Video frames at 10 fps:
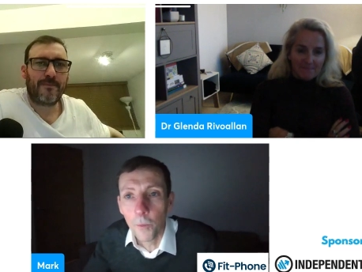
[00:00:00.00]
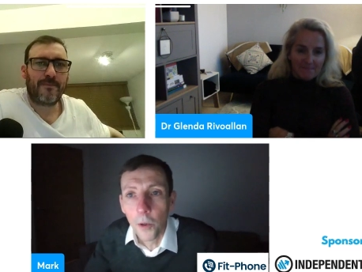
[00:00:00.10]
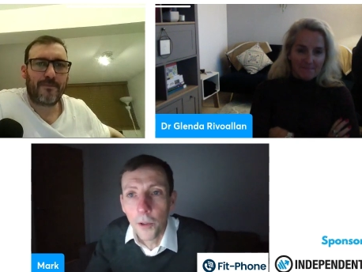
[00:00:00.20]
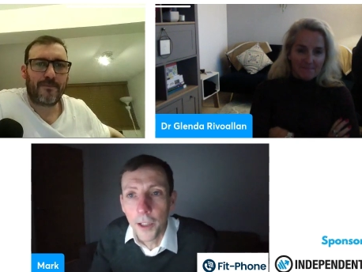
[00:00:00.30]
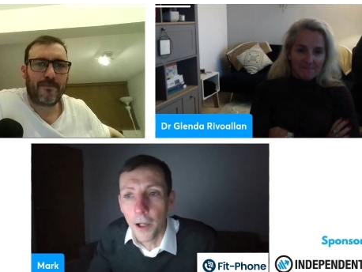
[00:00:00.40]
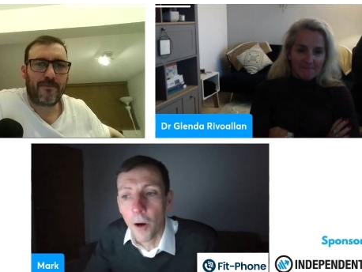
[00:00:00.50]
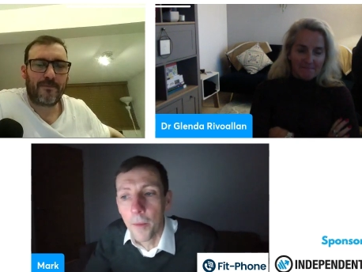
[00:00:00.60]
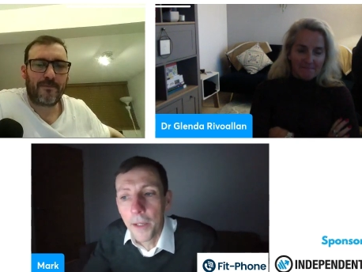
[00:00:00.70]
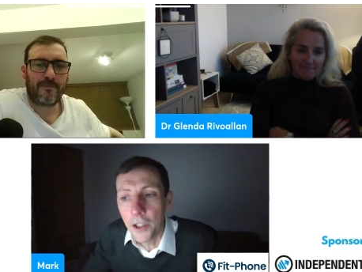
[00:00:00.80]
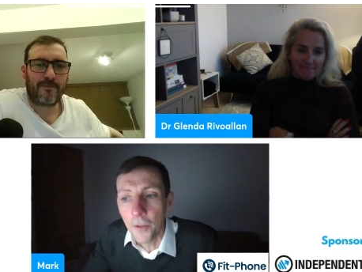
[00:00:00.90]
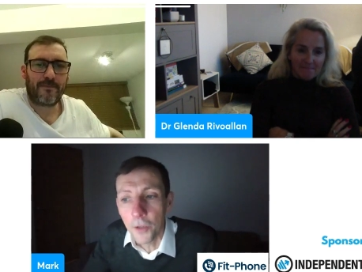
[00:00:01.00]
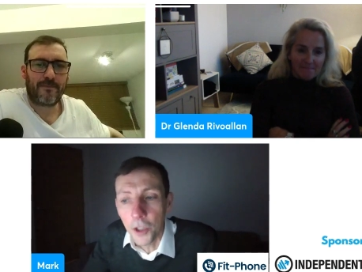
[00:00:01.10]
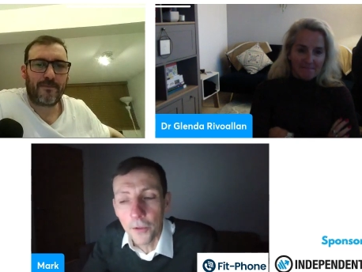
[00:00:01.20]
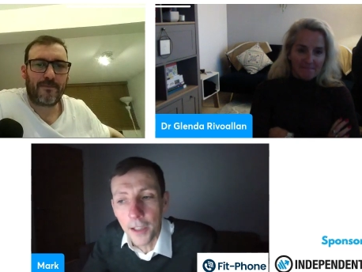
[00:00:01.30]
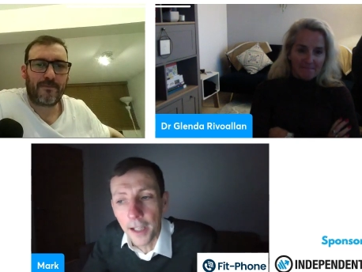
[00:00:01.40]
Speaker 1: but you know what I mean. You
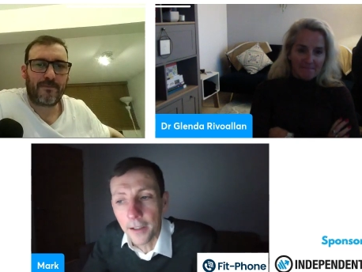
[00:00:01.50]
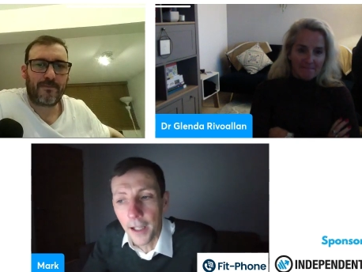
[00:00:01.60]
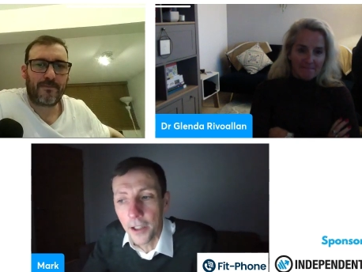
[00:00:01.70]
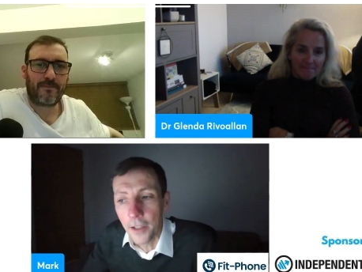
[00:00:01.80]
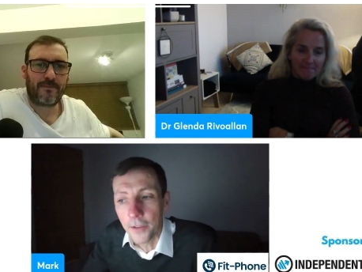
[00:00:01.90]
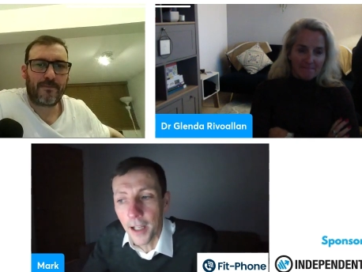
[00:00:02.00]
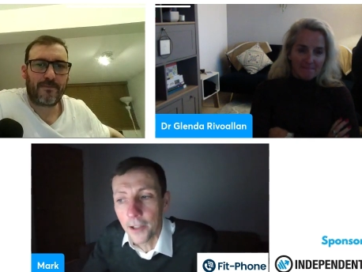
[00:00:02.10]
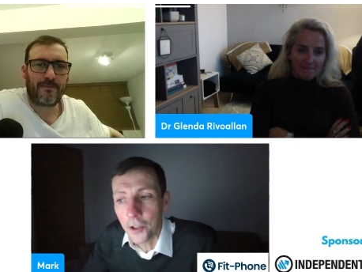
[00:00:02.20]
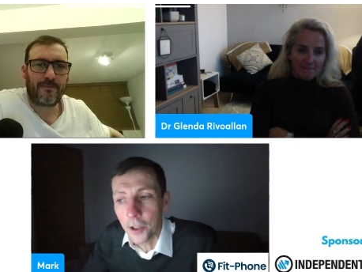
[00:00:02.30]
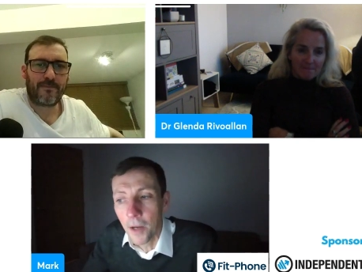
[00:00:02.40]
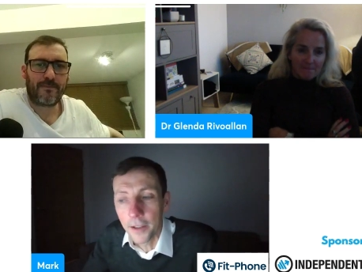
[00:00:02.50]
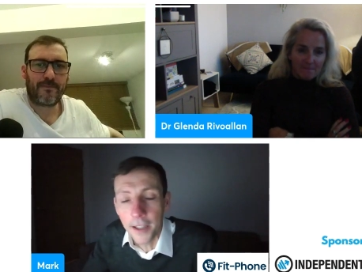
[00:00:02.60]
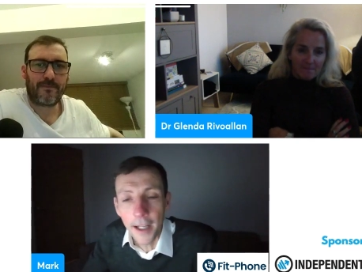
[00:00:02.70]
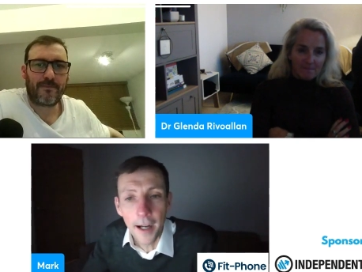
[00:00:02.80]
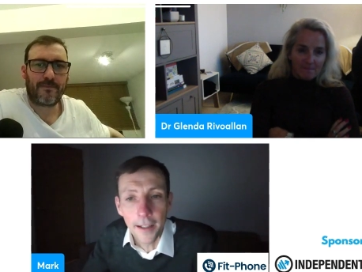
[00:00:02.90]
you said, Glenda, you said actually, Mark,
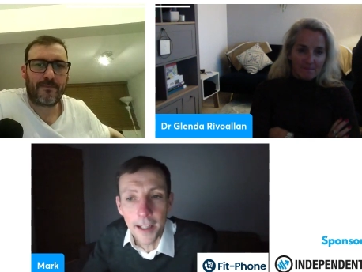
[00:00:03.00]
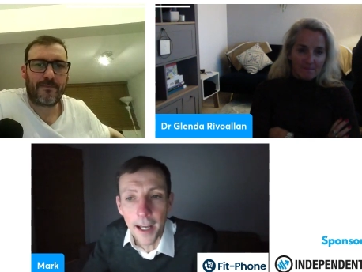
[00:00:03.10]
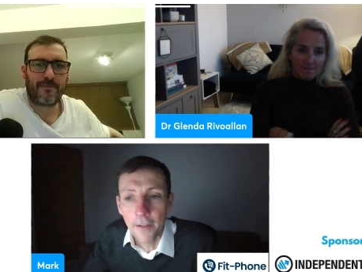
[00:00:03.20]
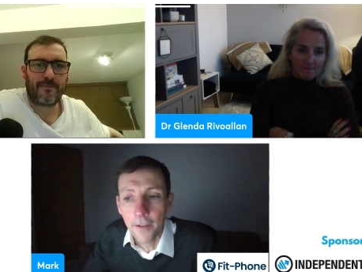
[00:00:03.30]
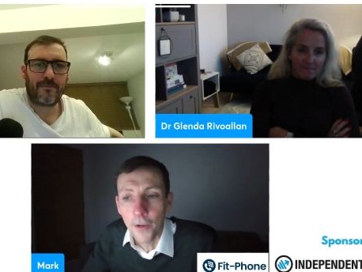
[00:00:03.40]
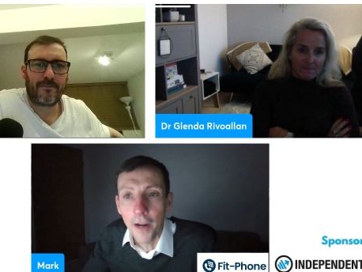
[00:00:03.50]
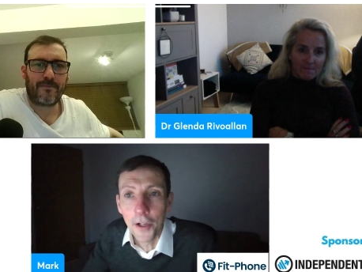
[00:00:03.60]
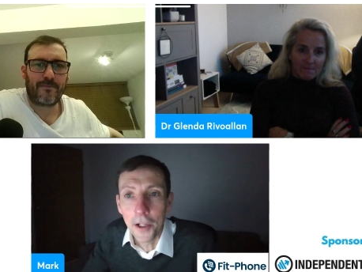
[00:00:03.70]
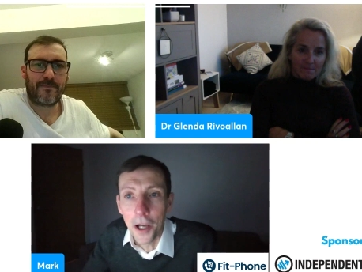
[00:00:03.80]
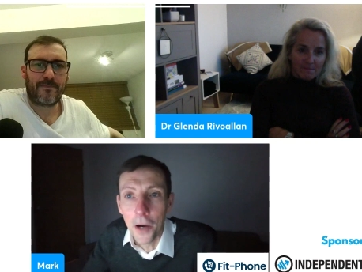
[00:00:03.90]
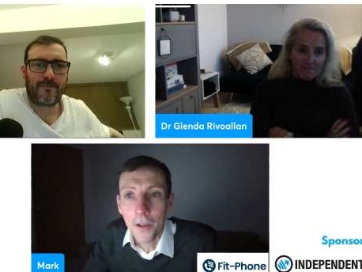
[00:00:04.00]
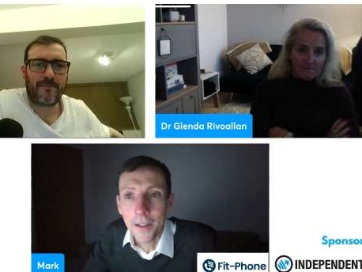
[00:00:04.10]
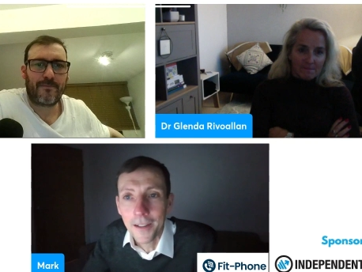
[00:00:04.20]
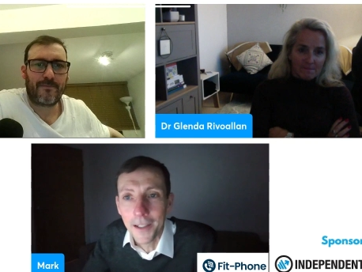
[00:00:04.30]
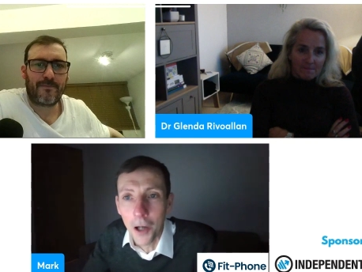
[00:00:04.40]
ten out of ten for having a go.
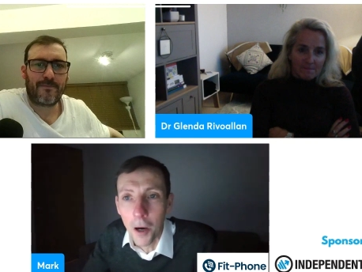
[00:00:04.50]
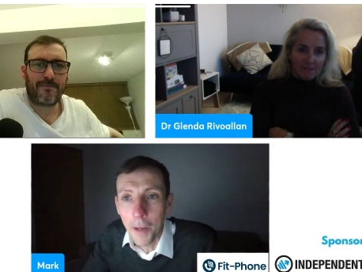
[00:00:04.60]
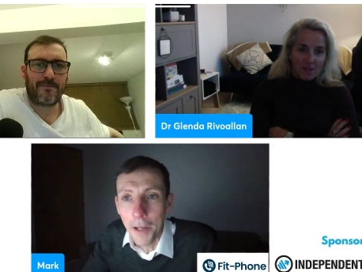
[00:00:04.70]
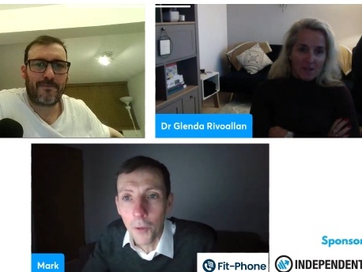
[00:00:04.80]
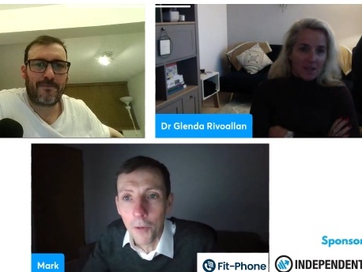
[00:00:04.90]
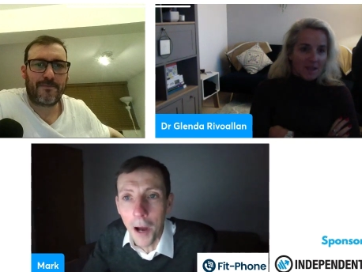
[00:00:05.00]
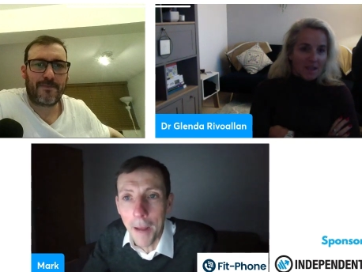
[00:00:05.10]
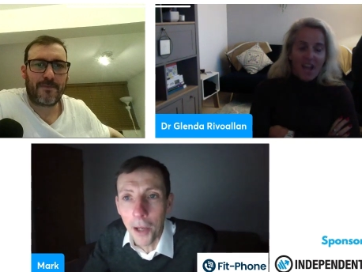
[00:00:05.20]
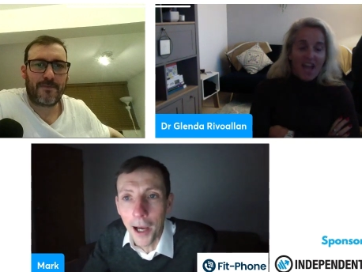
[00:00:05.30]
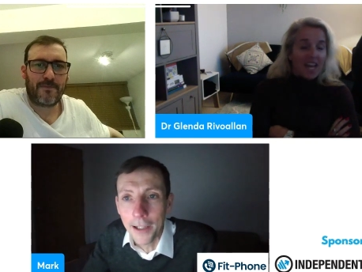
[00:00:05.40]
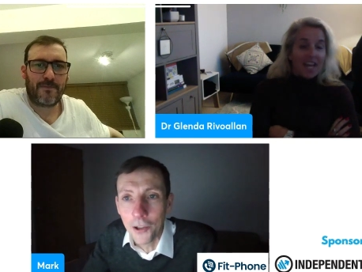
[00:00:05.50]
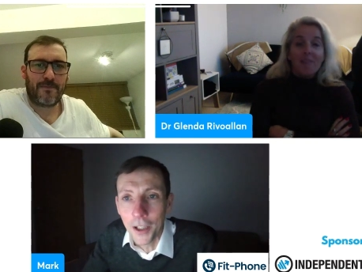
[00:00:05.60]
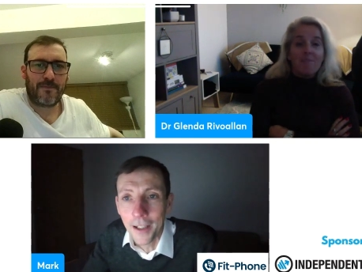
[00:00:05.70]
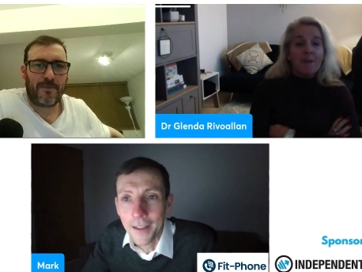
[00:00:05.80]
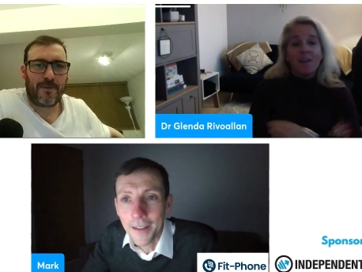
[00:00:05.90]
You know what I mean? We're right behind
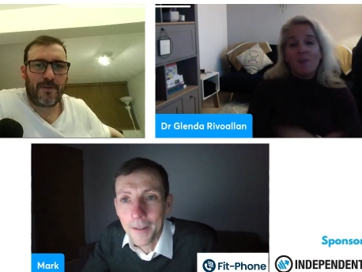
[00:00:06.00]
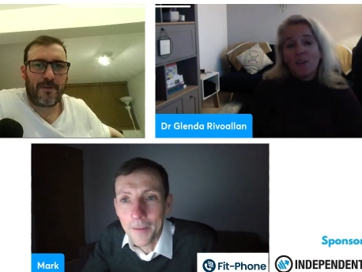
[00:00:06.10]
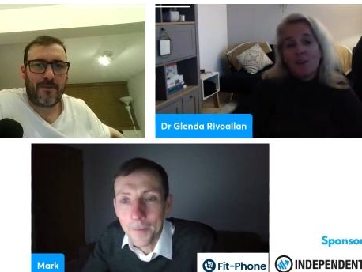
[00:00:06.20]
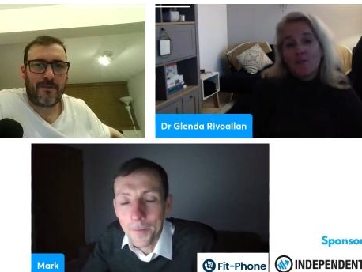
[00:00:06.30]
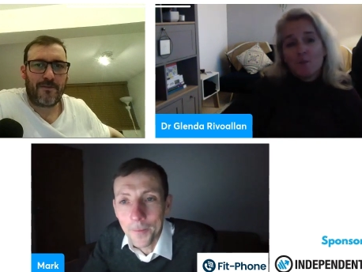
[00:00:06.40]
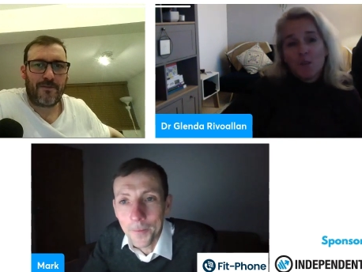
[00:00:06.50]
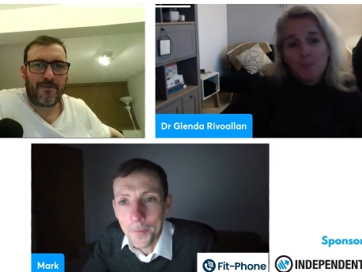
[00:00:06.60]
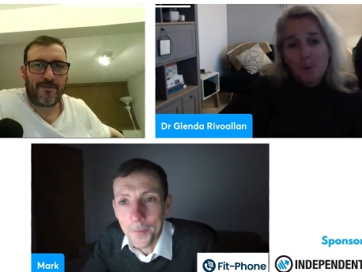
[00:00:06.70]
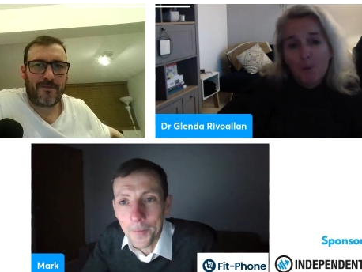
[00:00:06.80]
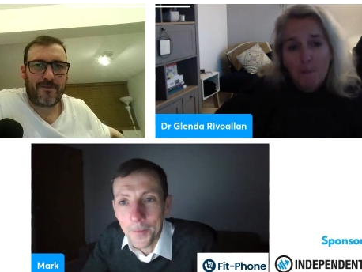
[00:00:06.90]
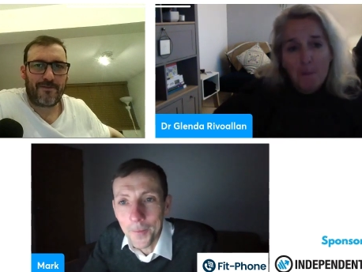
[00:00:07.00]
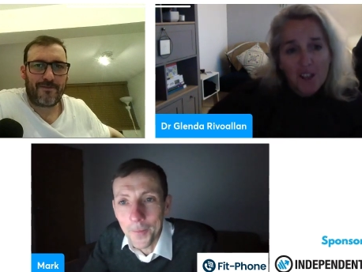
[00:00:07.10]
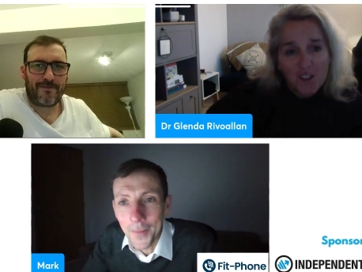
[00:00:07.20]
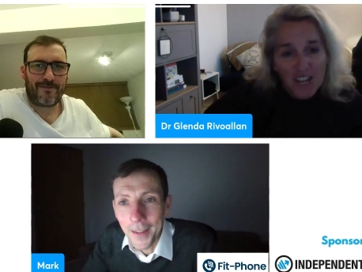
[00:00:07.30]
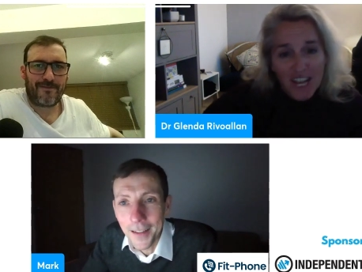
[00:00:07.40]
hey, you. By
Speaker 2: the way, if I'm going to put my
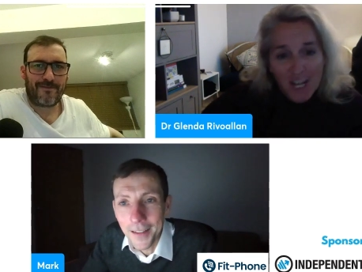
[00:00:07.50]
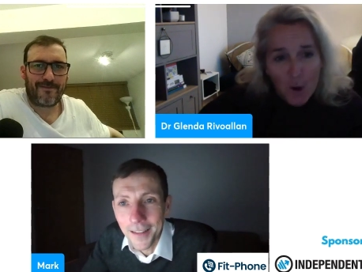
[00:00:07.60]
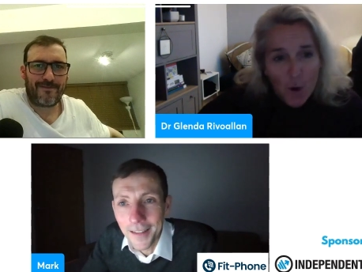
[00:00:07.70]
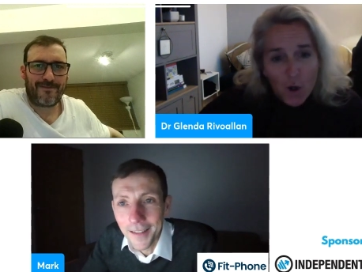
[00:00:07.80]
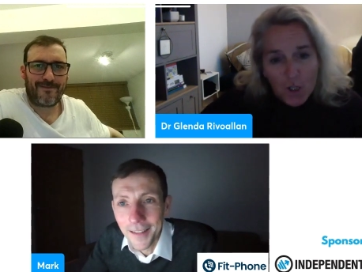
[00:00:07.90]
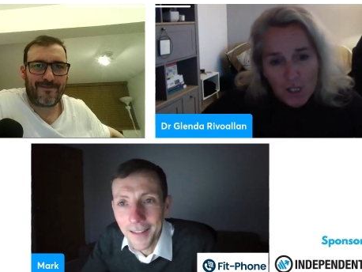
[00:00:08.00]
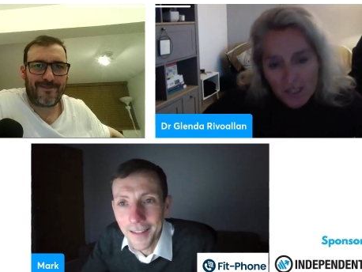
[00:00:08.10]
money on any horse, it's